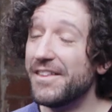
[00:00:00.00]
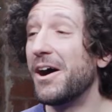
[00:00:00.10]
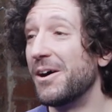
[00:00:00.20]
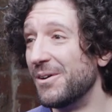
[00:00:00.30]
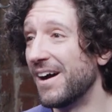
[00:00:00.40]

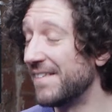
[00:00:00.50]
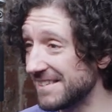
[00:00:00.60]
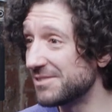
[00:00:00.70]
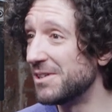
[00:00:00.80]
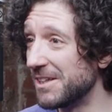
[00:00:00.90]
No, and
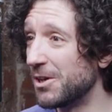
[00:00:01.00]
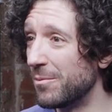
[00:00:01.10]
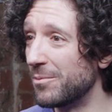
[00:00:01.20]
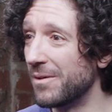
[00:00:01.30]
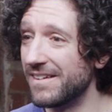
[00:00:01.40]
that's a really
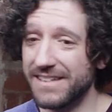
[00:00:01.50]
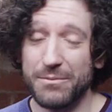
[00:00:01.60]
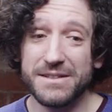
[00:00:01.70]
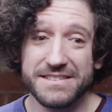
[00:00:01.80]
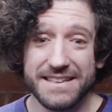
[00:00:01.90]
common one,
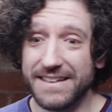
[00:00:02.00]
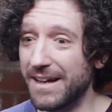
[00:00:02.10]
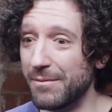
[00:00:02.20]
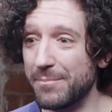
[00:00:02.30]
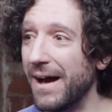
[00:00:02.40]
And we're seeing that
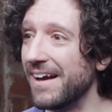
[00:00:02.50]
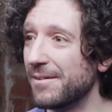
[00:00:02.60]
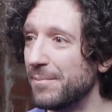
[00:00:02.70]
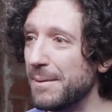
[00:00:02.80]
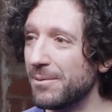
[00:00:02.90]
coming
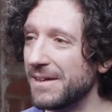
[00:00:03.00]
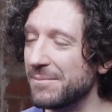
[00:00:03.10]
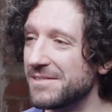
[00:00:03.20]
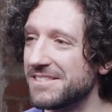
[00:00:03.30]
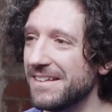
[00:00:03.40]
back. People
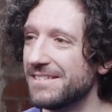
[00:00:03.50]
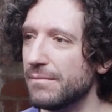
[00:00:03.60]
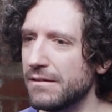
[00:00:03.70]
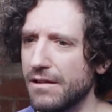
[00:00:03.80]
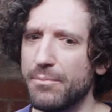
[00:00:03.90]
keep saying to
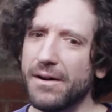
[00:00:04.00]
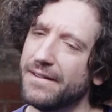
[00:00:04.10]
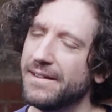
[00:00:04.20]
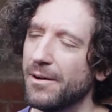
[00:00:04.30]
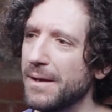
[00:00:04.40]
me, yeah, but
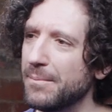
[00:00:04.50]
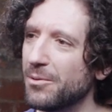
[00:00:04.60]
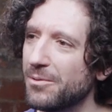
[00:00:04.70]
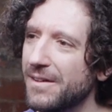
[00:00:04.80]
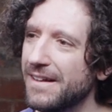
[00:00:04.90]
you know,
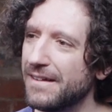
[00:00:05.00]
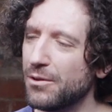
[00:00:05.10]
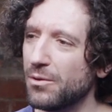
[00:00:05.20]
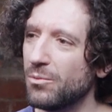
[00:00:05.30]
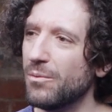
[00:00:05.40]
people, they
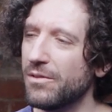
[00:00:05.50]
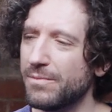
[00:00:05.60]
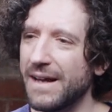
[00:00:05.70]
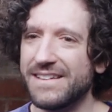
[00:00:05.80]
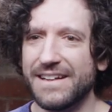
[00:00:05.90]
thought the world was
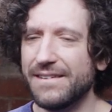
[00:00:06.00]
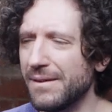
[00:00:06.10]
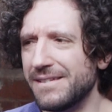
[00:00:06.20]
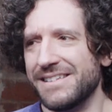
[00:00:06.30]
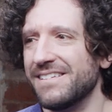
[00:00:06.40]
flat. It's like, no,
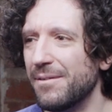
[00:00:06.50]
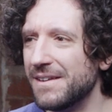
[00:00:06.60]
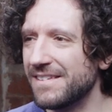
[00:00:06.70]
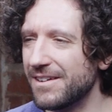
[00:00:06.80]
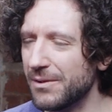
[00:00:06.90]
they didn't. I
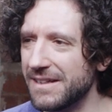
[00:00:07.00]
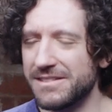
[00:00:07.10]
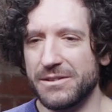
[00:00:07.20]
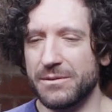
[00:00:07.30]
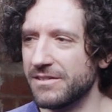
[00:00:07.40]
mean, the
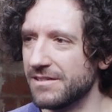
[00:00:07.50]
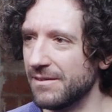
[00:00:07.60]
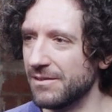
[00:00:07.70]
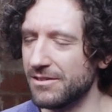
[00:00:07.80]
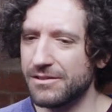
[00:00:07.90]
Greeks knew it was,
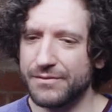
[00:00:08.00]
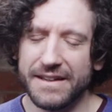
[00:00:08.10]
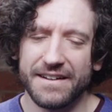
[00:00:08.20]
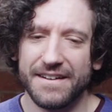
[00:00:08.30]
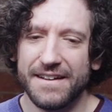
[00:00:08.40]
it was a
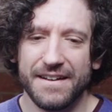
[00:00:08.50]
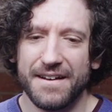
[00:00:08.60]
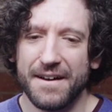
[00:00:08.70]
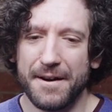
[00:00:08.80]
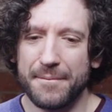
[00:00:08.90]
sphere.
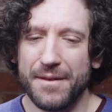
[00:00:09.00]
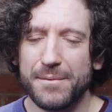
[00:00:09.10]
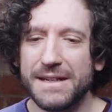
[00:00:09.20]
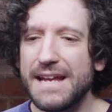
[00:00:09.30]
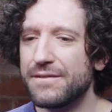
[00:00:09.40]
Uh, I
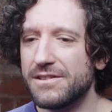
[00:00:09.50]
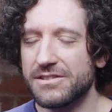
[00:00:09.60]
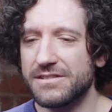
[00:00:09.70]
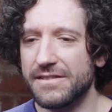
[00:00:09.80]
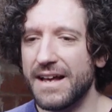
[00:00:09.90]
mean, even
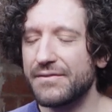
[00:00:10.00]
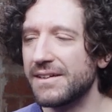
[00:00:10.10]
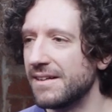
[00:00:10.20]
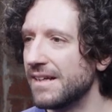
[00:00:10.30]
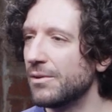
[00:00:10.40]
just a
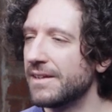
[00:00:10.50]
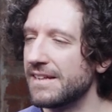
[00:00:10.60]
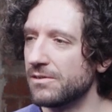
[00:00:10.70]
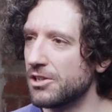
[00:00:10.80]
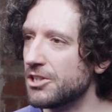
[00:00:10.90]
navigator, anyone
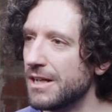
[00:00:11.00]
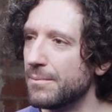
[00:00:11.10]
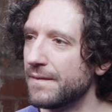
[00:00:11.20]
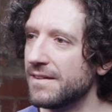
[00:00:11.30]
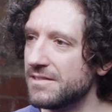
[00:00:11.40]
gets on a ship,
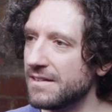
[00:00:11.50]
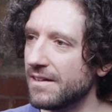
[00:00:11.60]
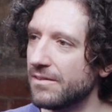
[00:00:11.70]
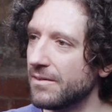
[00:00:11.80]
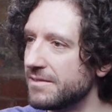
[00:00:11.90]
they can see the
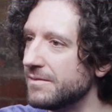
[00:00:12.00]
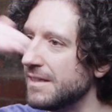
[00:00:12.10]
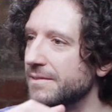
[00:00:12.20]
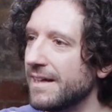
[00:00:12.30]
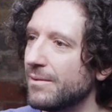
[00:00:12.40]
horizon
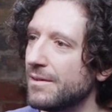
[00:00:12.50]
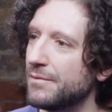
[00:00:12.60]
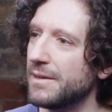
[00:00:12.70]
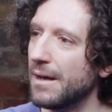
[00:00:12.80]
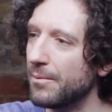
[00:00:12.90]
dip down if
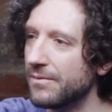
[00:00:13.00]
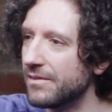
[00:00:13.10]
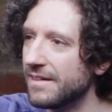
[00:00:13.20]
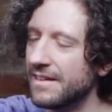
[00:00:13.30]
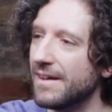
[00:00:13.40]
you get onto,
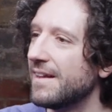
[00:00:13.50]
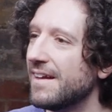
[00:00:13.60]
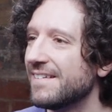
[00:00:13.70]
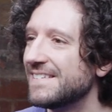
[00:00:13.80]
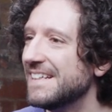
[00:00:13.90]
the, you know, it, it,